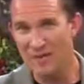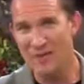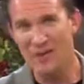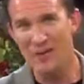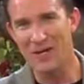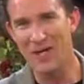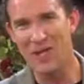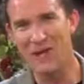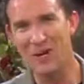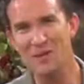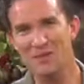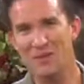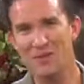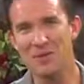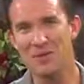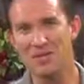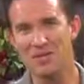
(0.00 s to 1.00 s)
We'd love
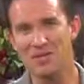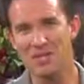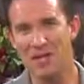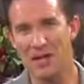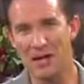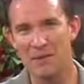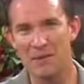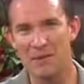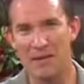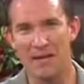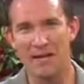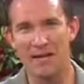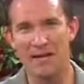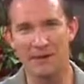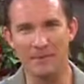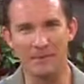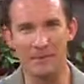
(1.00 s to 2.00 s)
for you to stop
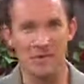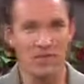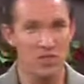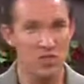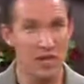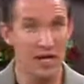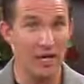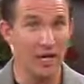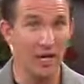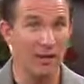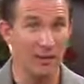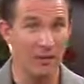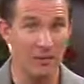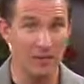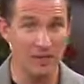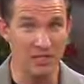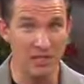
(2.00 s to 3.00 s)
by and check out
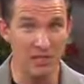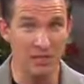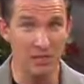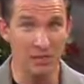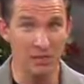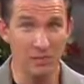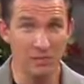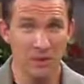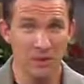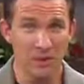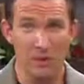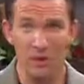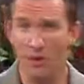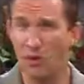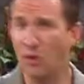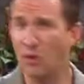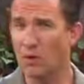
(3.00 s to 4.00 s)
our material
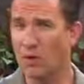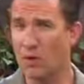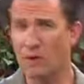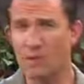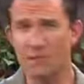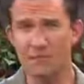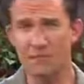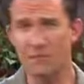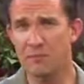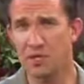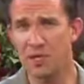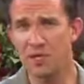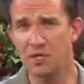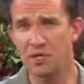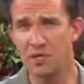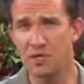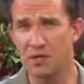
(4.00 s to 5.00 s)
all our
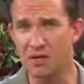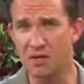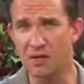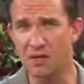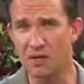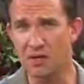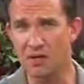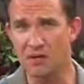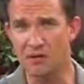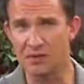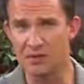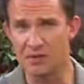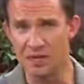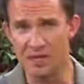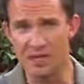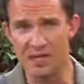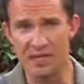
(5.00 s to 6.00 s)
information, including our
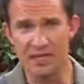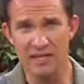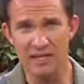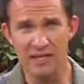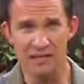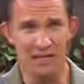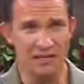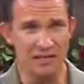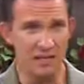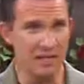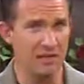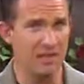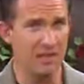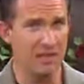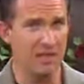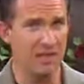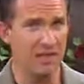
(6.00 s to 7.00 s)
CDs and
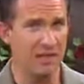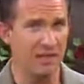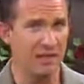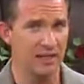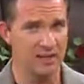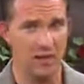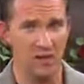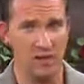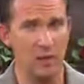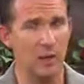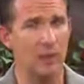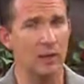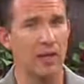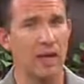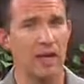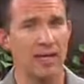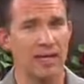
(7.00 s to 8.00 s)
DVDs and our
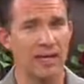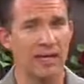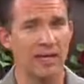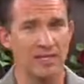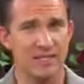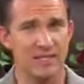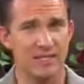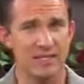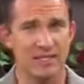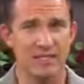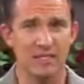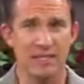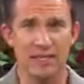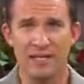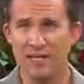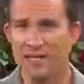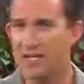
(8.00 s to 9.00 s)
online lessons,
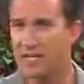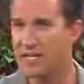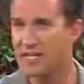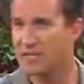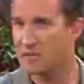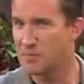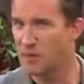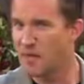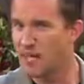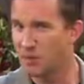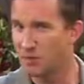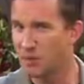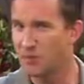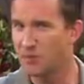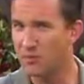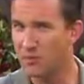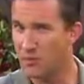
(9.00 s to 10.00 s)
is
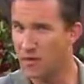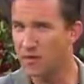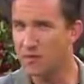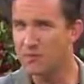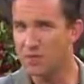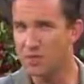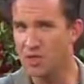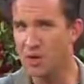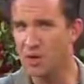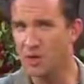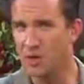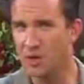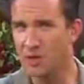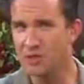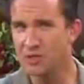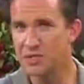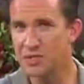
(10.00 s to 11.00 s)
available free of
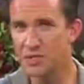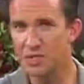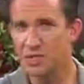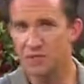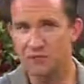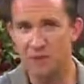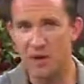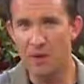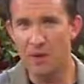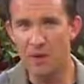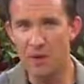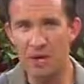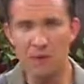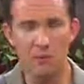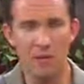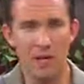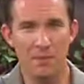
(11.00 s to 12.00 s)
charge from
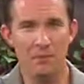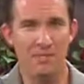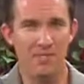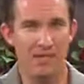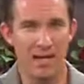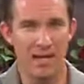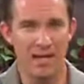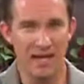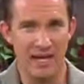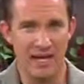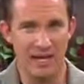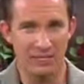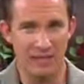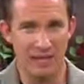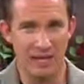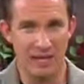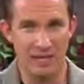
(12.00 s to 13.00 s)
that website
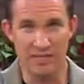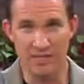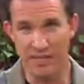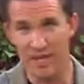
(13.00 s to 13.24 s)
address.